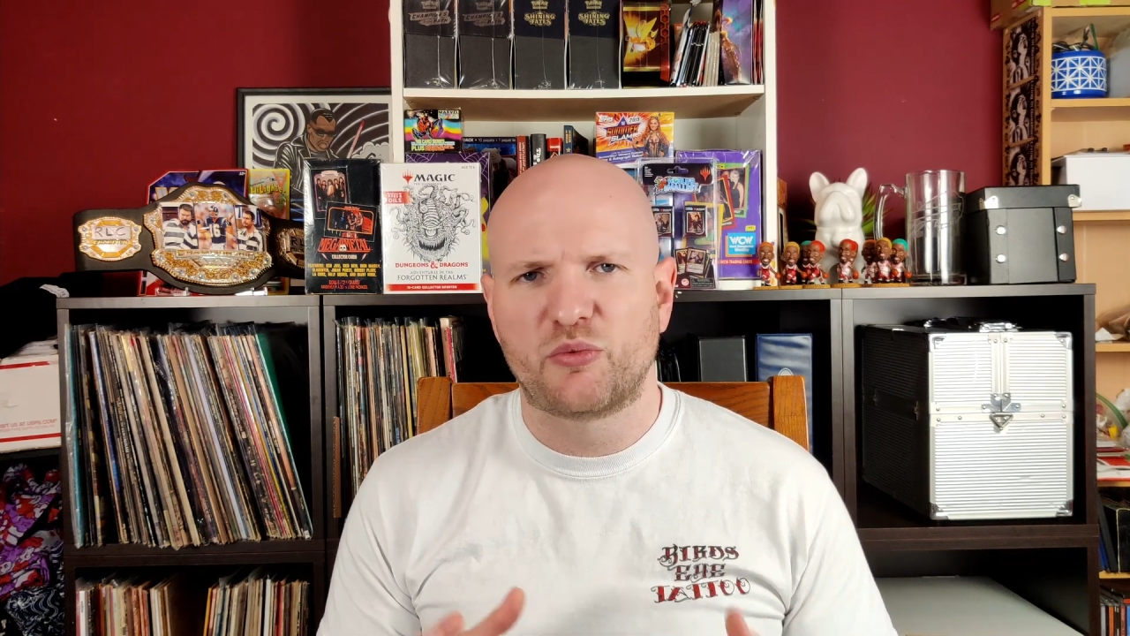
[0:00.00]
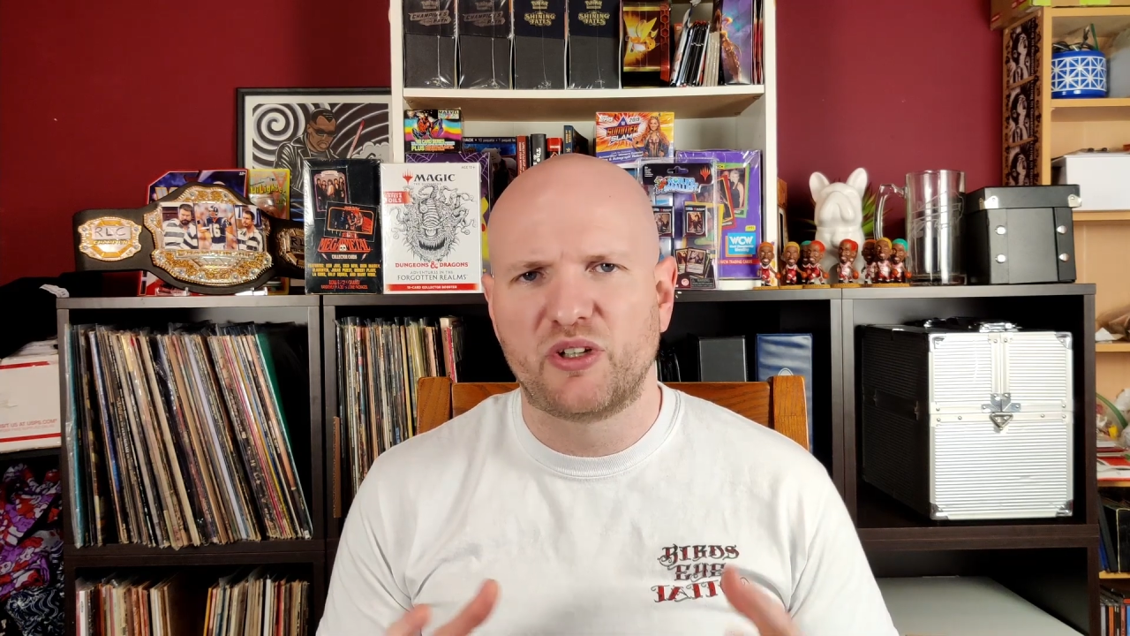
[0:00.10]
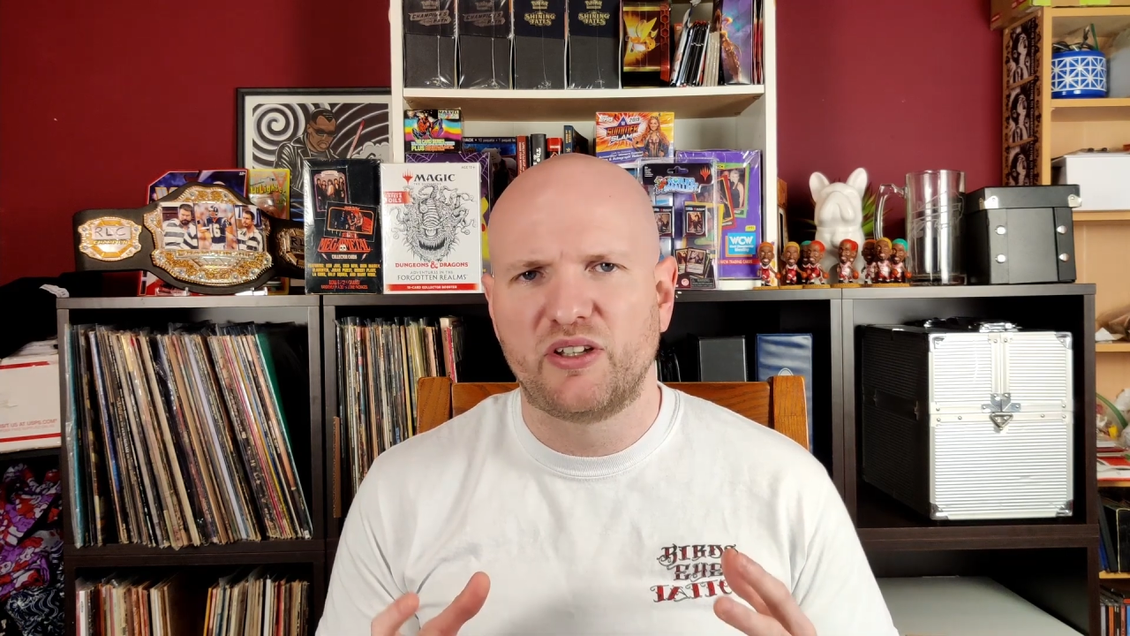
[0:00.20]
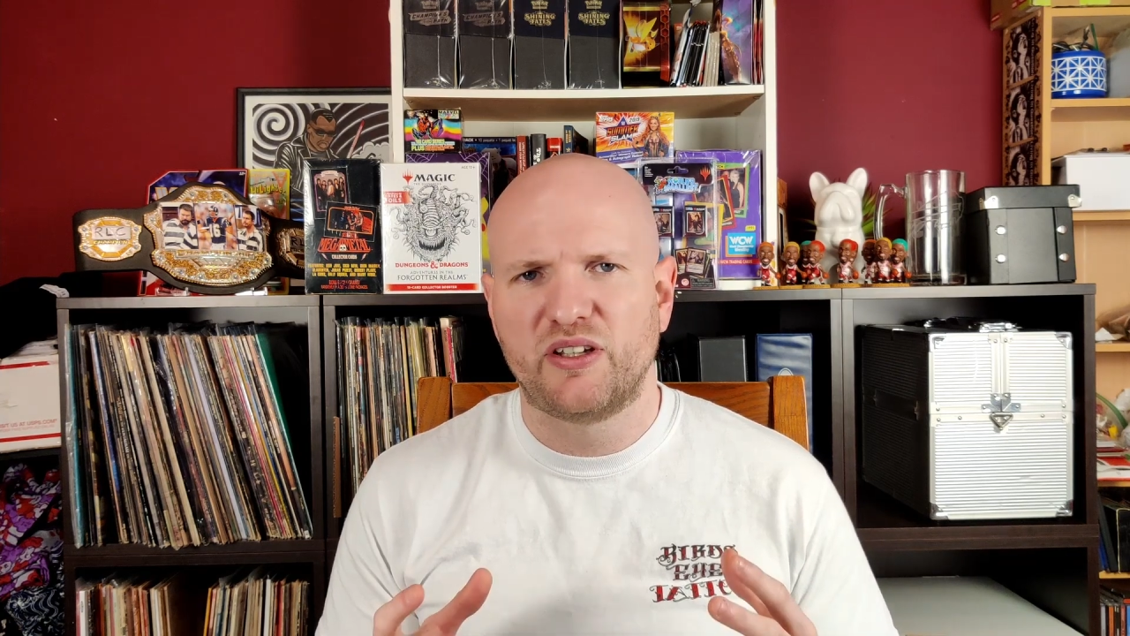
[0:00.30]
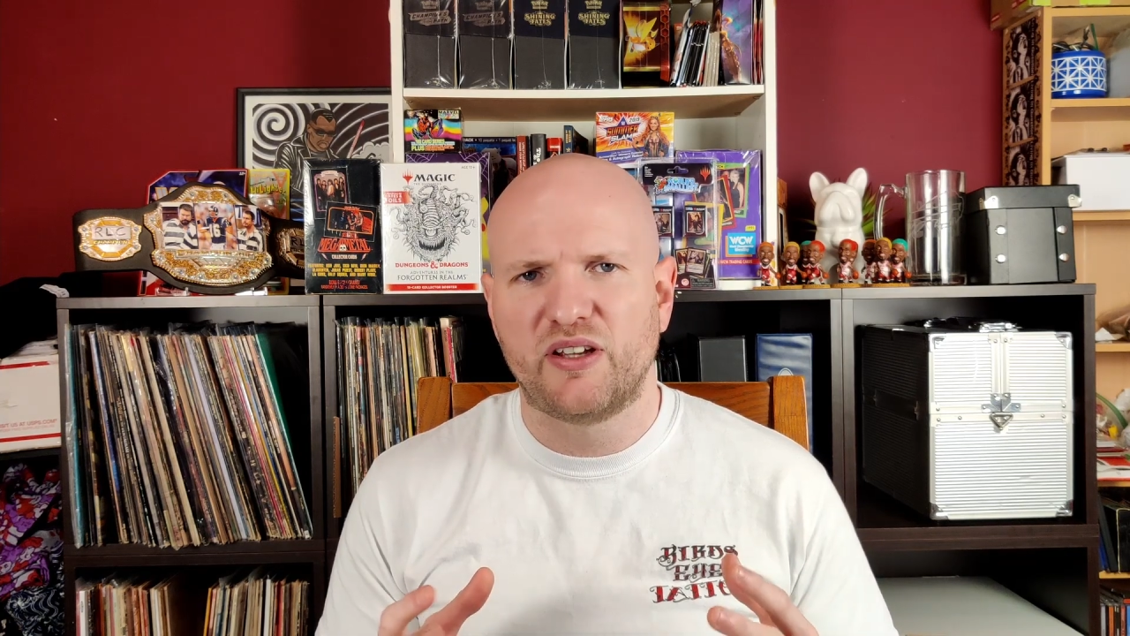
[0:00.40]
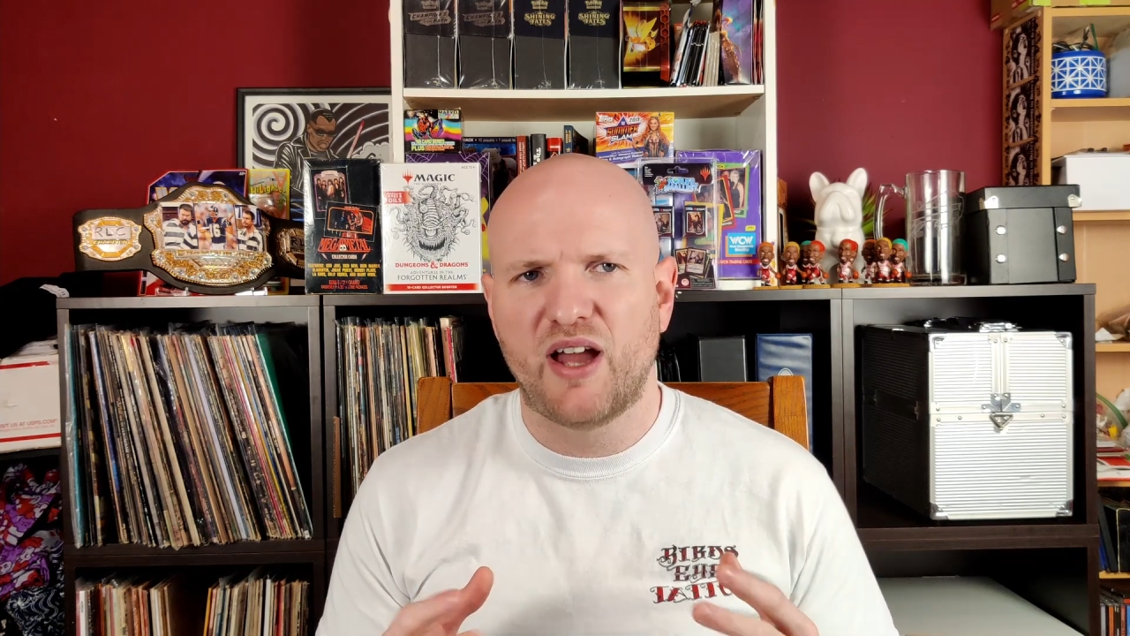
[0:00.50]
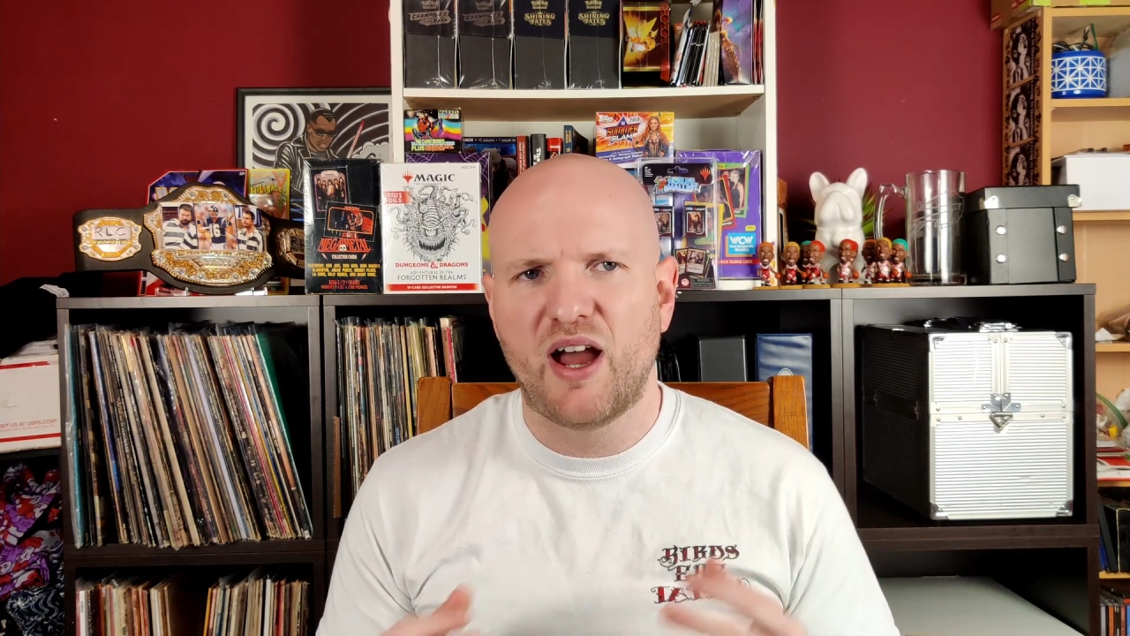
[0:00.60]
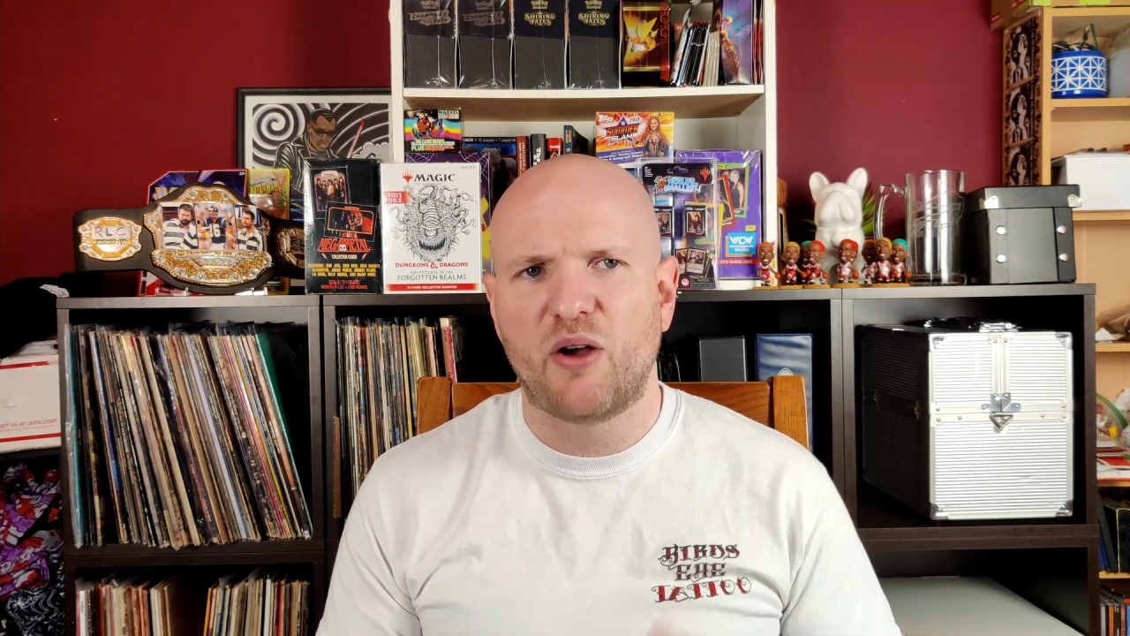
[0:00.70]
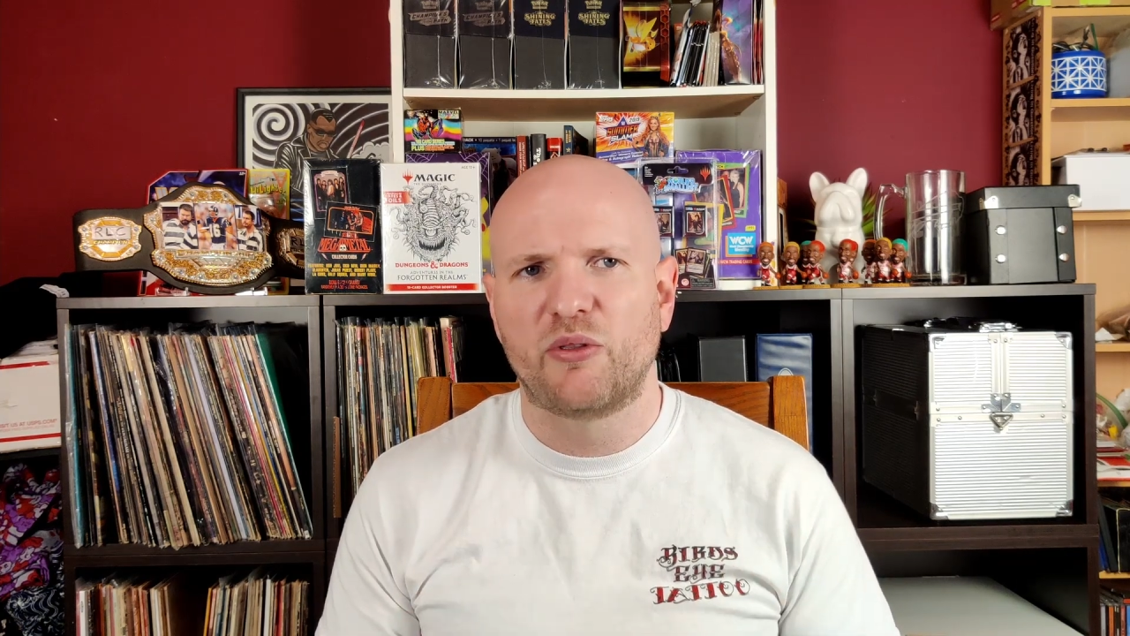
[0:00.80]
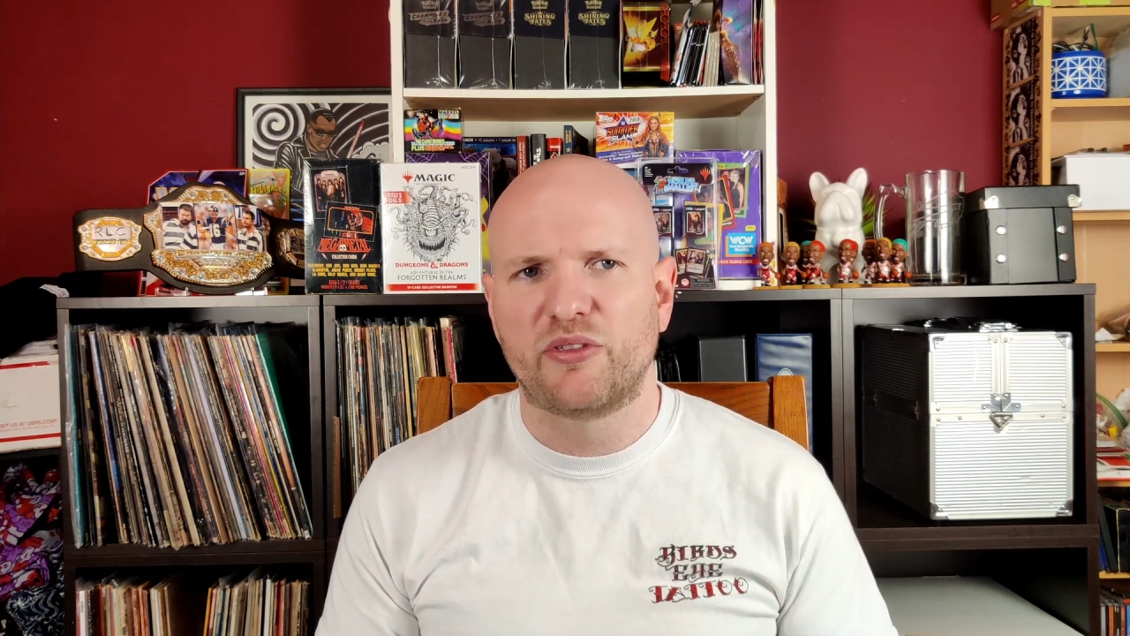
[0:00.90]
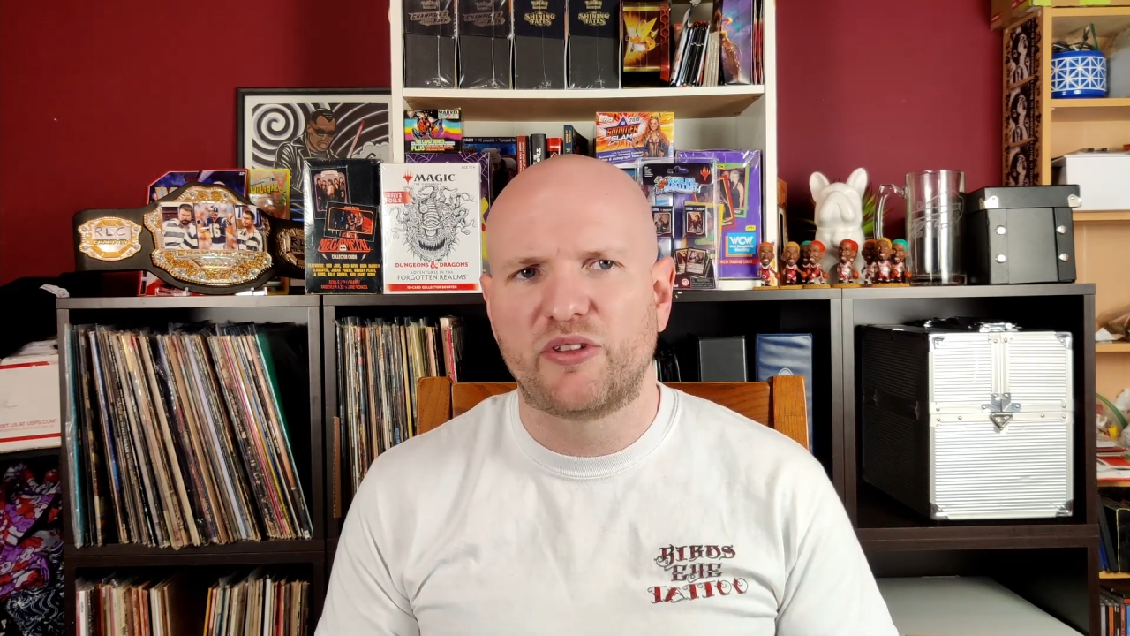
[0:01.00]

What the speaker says: really how